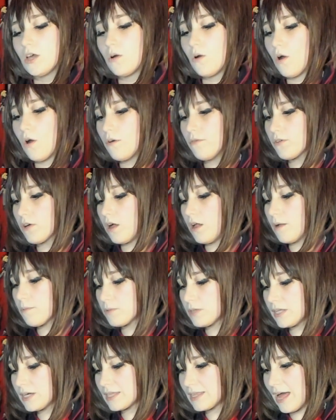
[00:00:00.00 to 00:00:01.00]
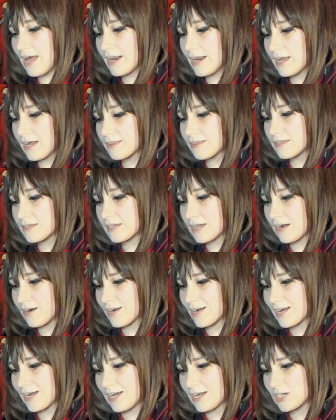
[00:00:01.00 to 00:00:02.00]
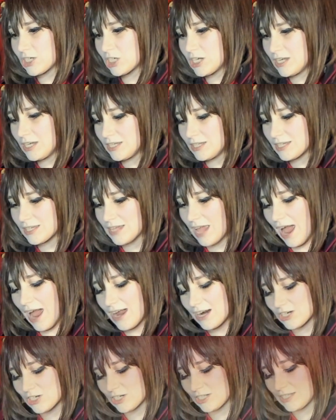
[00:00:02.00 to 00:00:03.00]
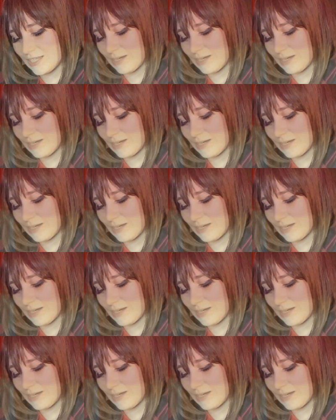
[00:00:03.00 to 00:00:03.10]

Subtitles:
overall, I'm really glad I got this Erika. She is actually